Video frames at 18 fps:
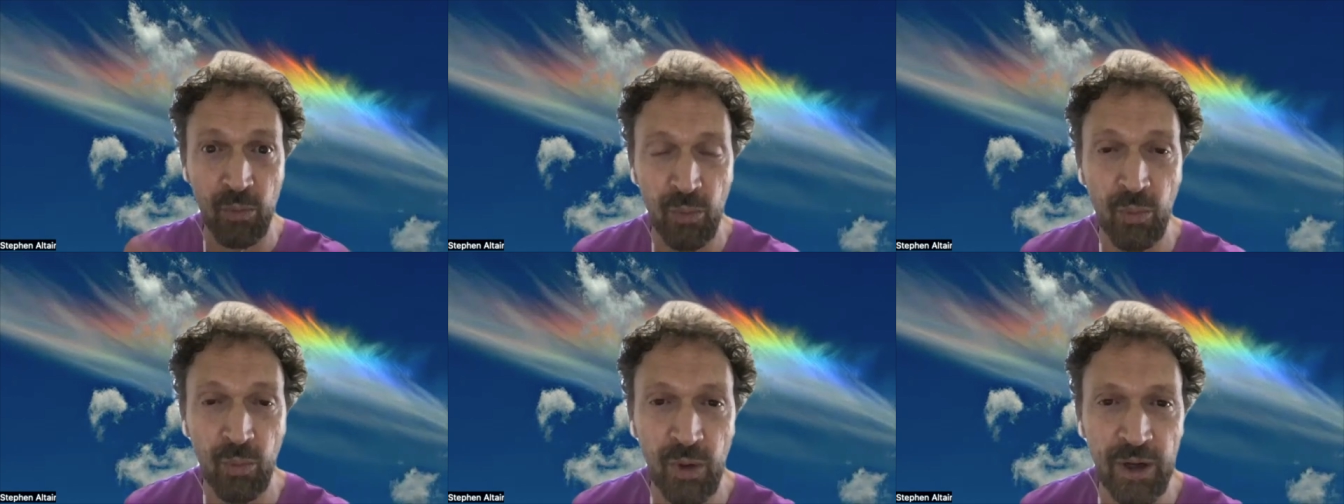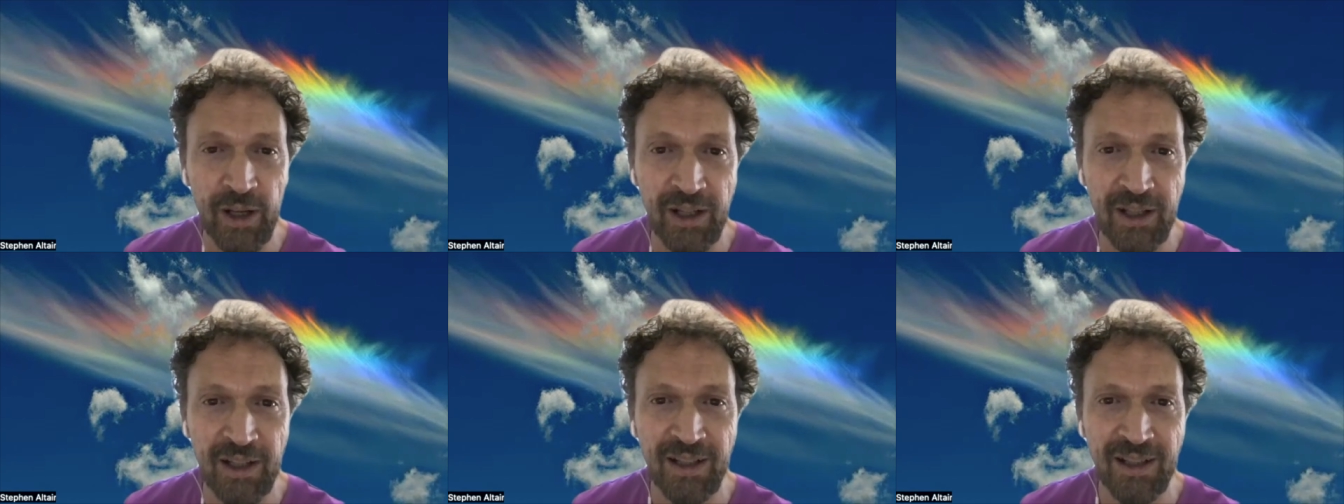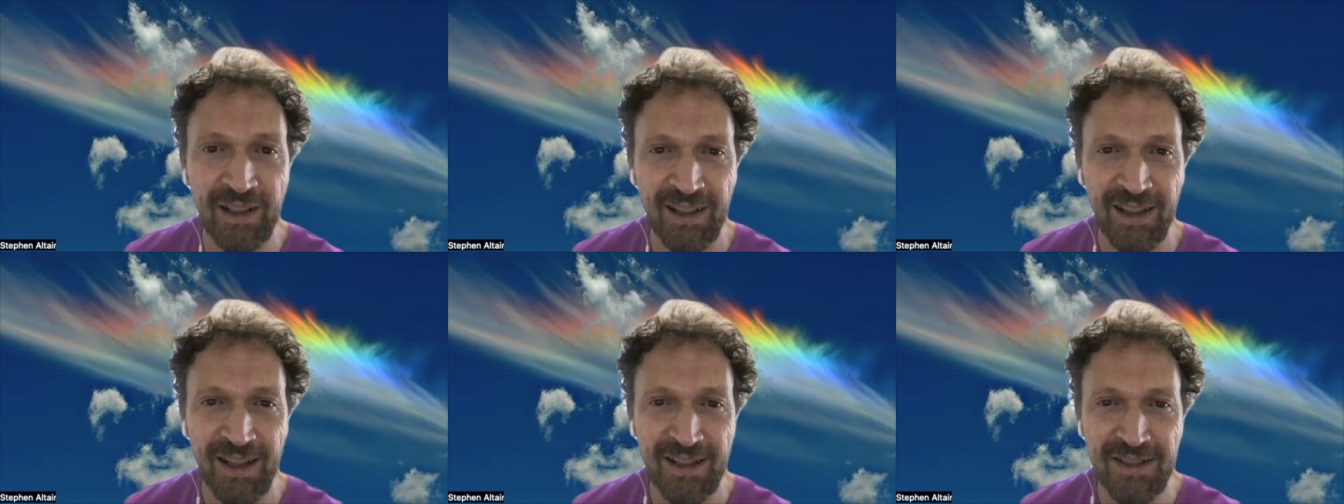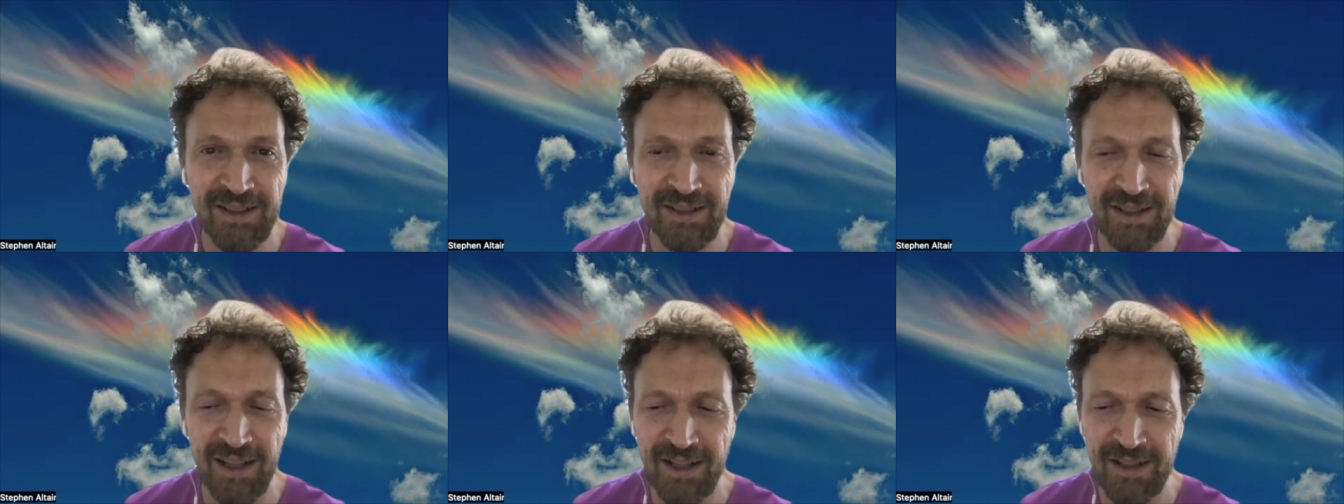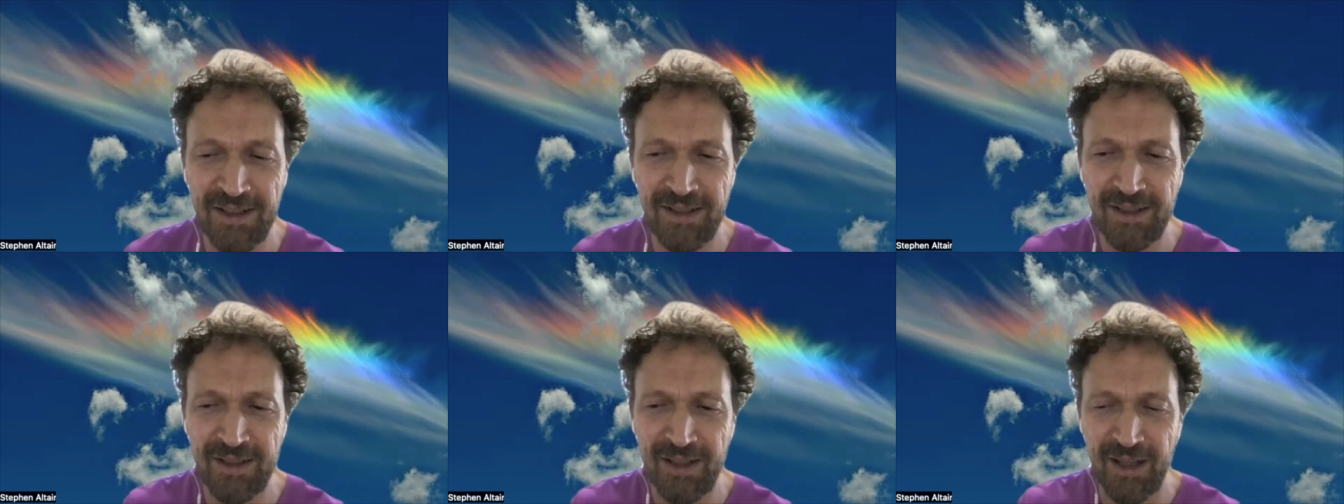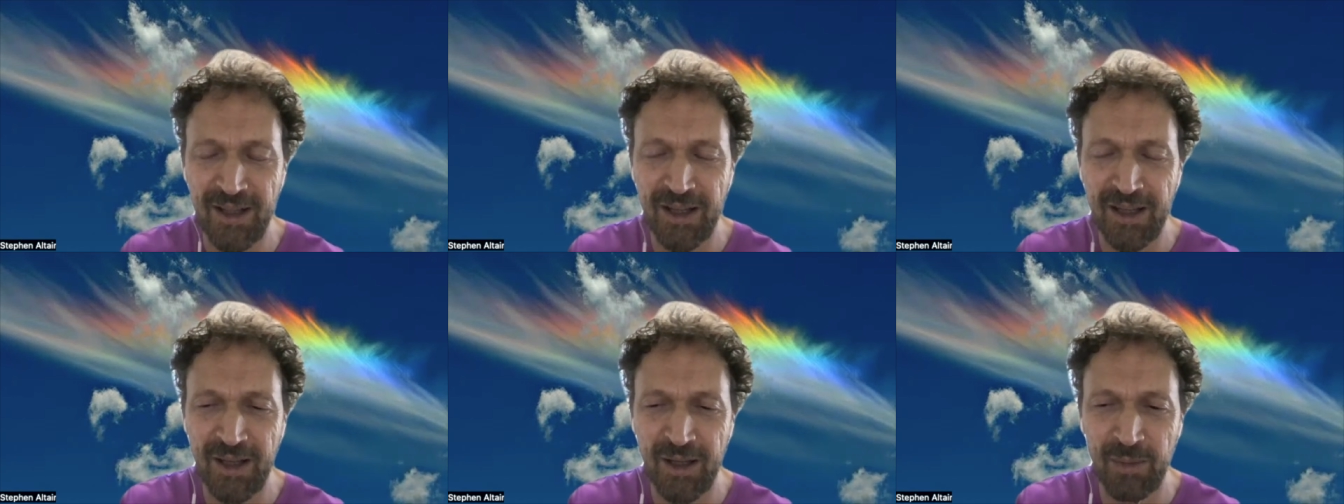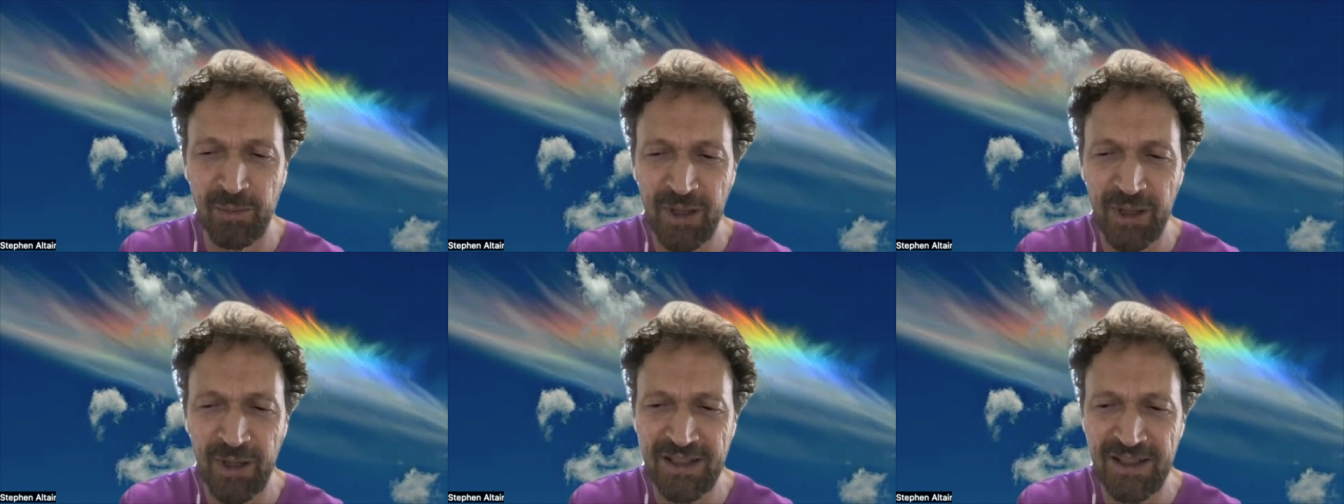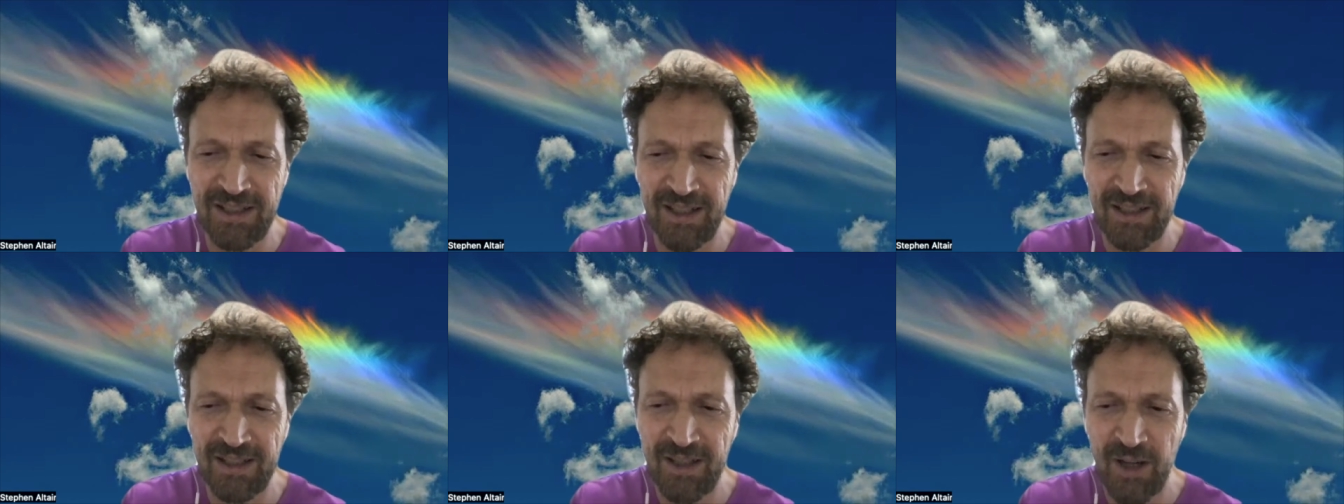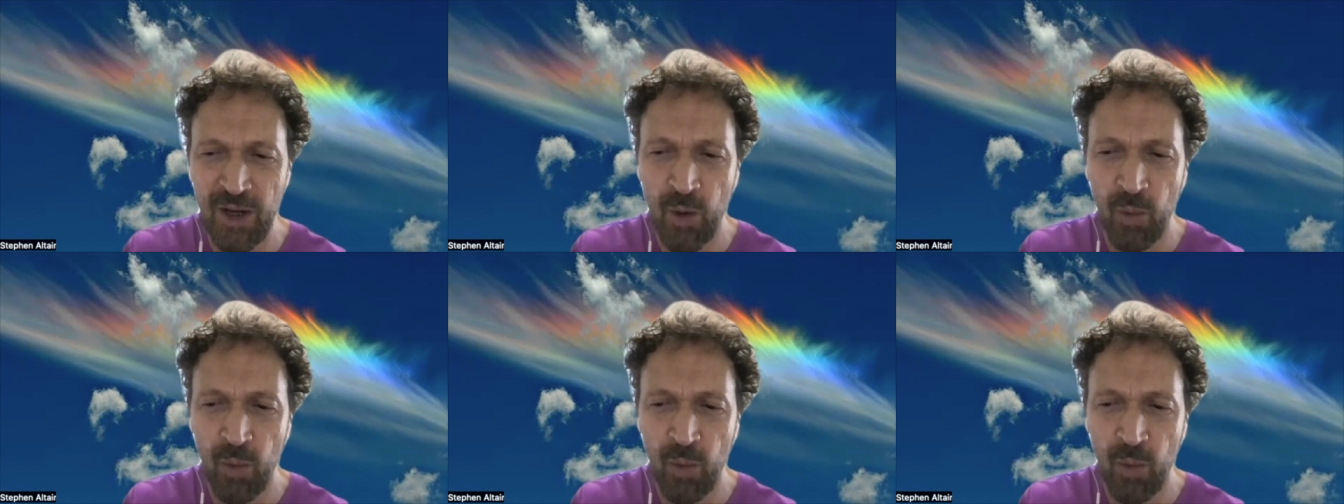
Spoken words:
where, as Kabir says,